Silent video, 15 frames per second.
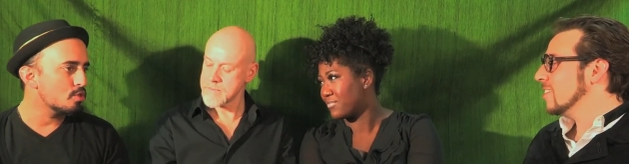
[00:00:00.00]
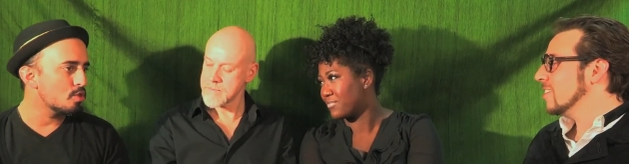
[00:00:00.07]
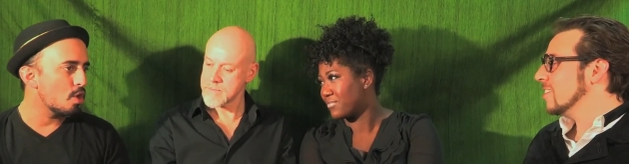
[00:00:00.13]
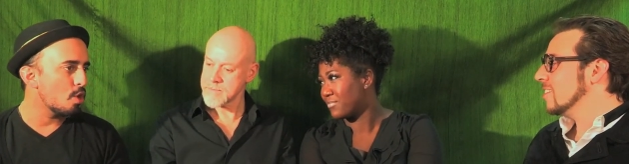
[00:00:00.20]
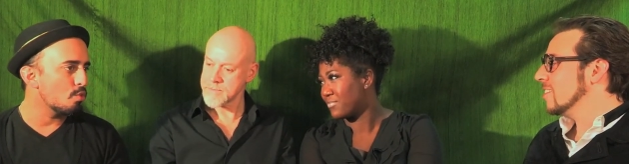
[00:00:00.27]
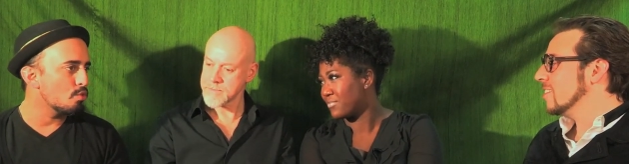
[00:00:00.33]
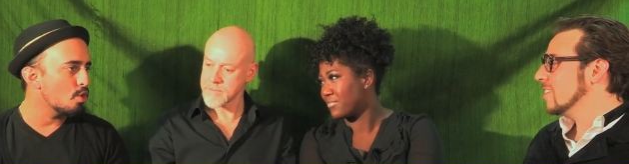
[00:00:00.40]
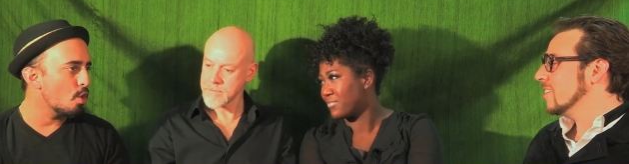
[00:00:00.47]

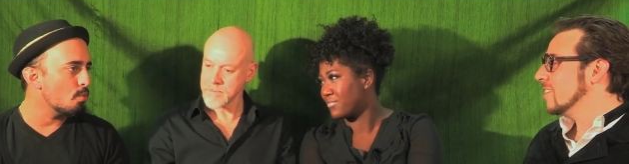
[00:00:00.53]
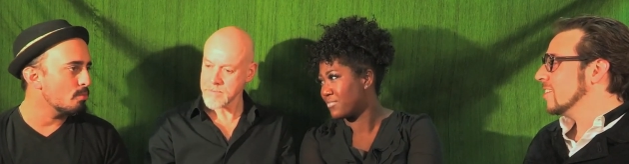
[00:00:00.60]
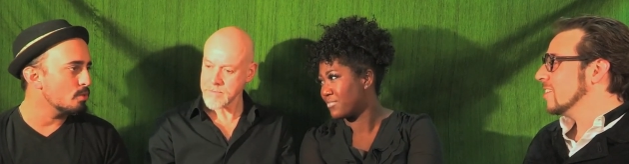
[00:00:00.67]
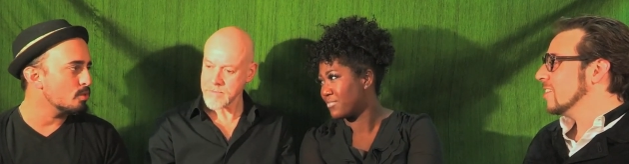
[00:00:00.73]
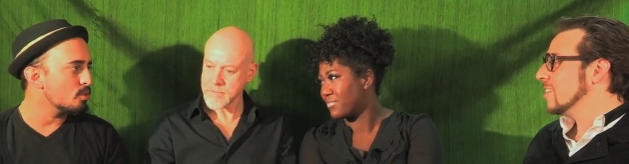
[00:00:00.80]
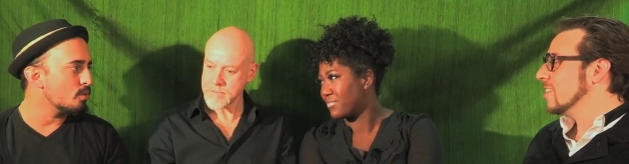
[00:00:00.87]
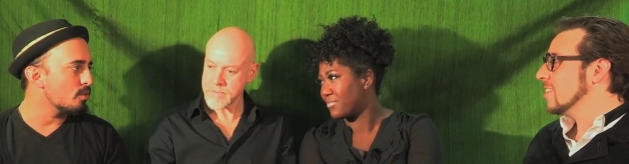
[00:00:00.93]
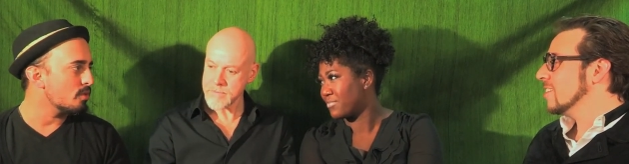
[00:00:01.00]
Speaker 1: don't know
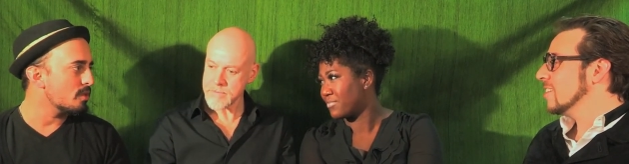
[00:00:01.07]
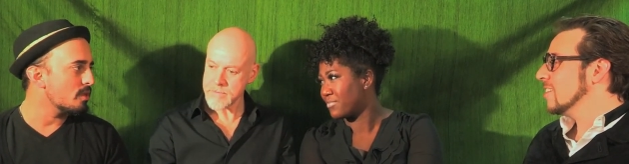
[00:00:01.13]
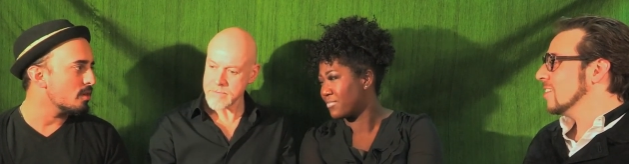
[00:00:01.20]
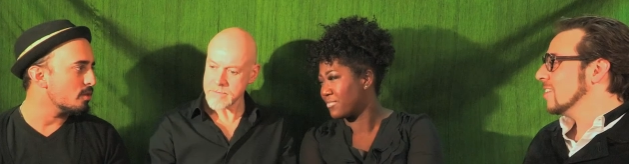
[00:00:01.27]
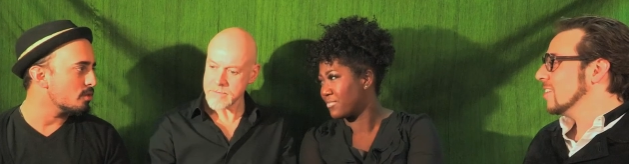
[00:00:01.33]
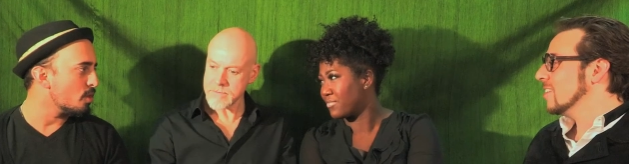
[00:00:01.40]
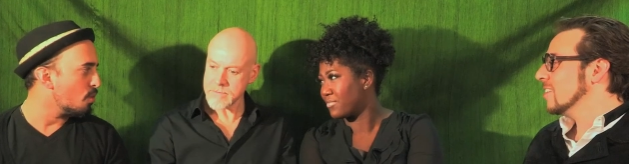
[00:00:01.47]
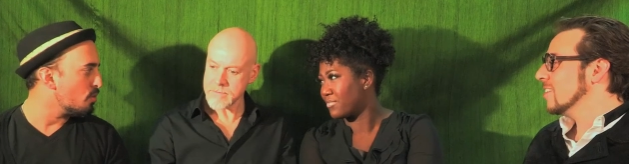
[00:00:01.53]
musical
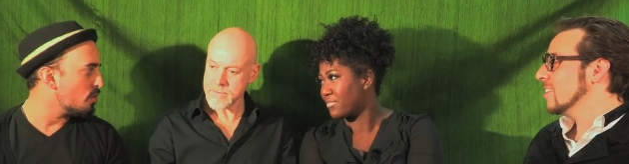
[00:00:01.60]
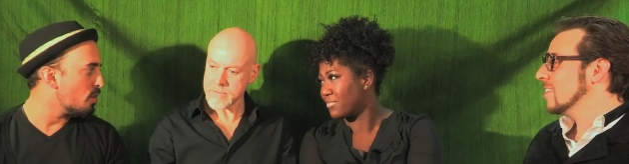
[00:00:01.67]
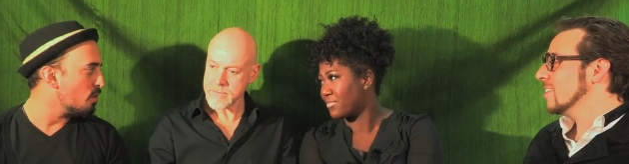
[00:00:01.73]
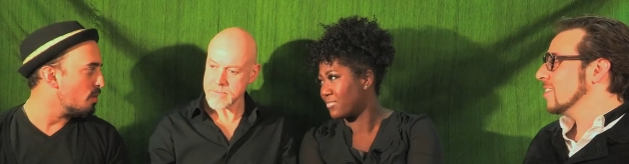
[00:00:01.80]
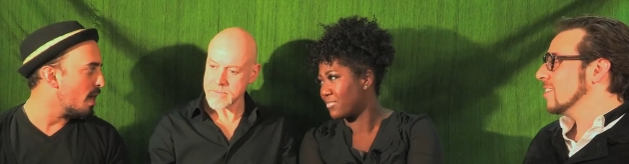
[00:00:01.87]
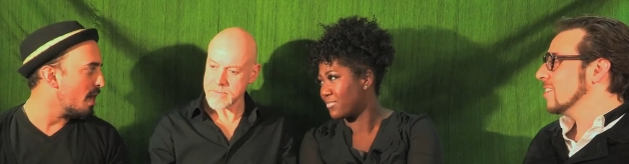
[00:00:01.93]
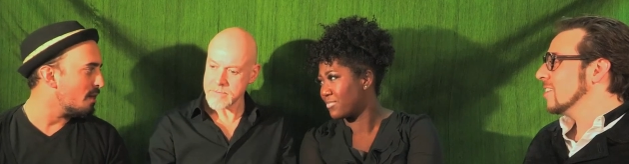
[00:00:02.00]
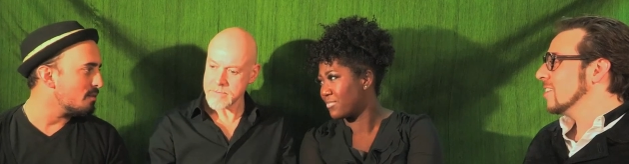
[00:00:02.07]
theater don't
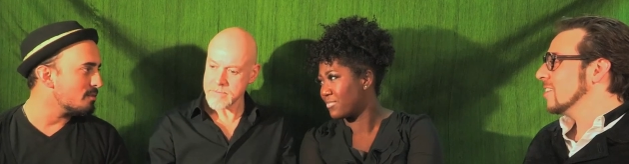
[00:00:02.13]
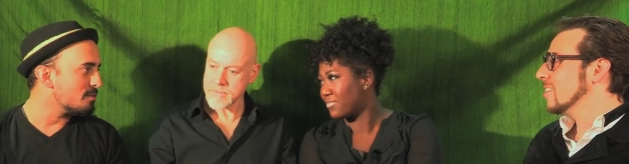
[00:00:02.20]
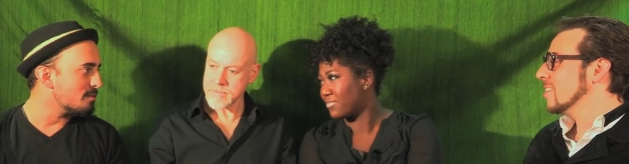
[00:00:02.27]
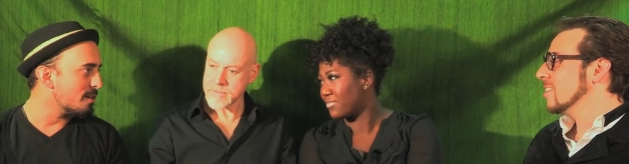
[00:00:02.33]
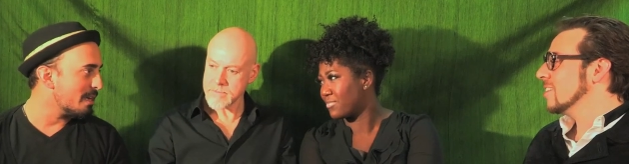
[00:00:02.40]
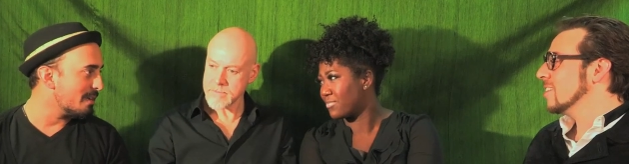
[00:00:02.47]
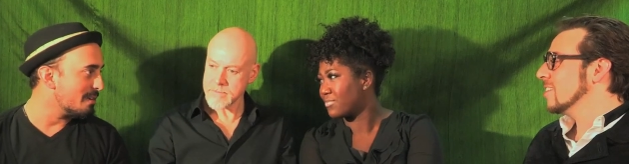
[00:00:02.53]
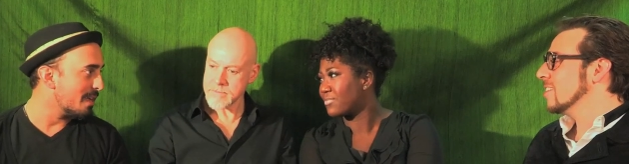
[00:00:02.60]
know how
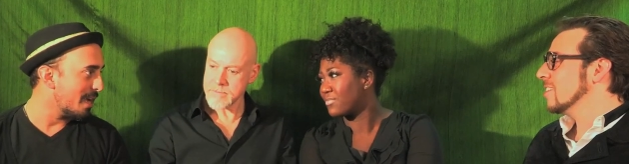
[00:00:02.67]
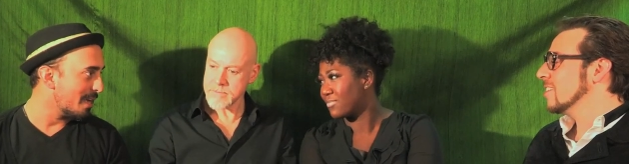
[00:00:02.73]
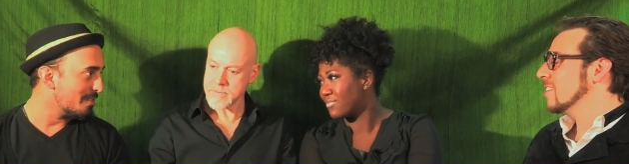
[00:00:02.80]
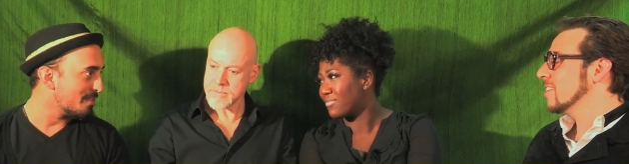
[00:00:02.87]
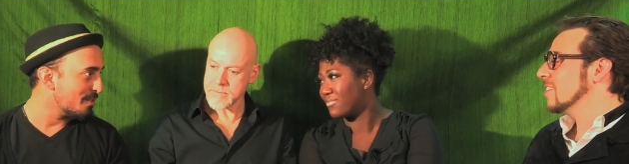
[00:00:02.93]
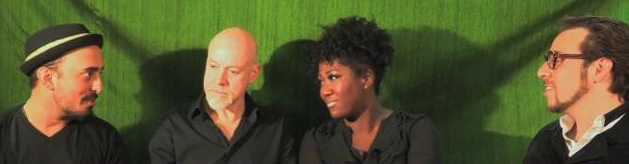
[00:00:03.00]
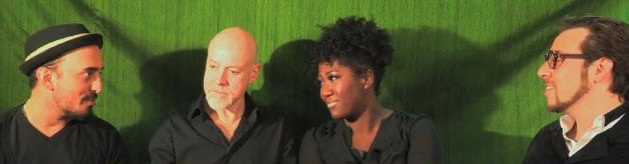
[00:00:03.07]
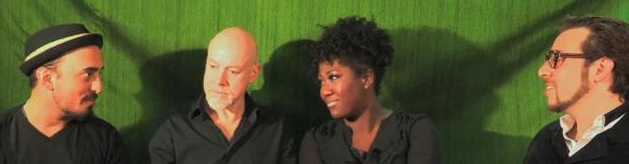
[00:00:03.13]
great
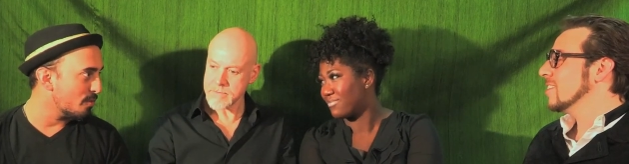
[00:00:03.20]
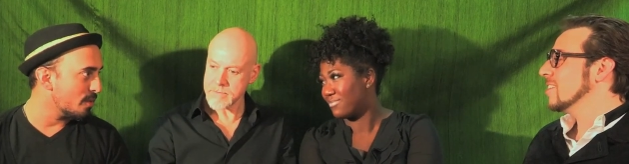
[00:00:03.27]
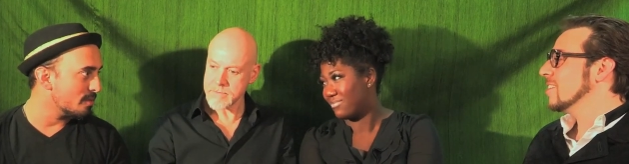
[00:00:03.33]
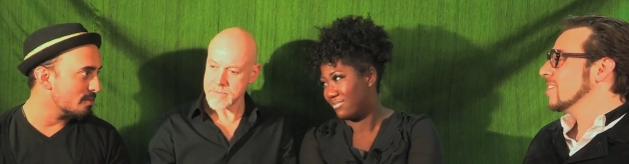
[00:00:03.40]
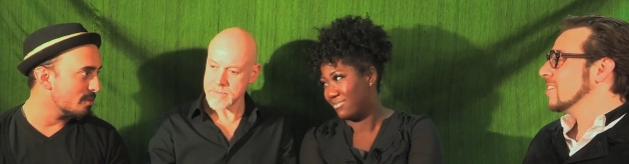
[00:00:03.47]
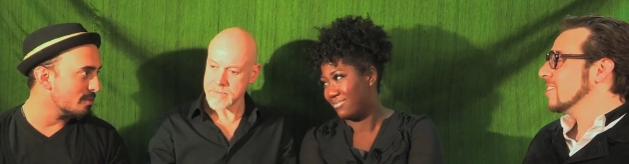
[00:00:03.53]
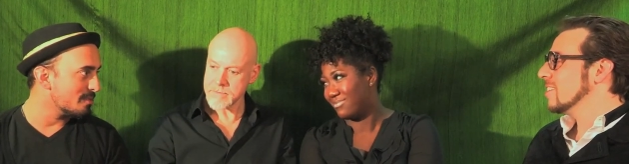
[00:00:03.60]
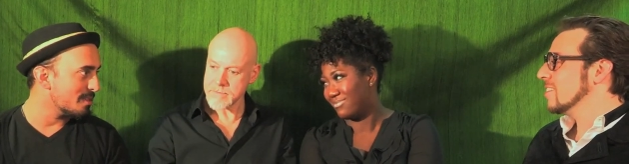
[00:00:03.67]
Anthony's
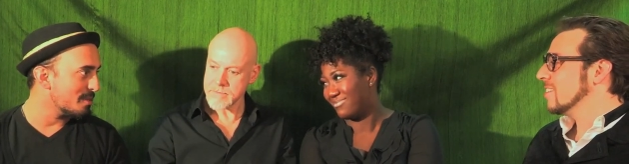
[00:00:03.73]
voice is.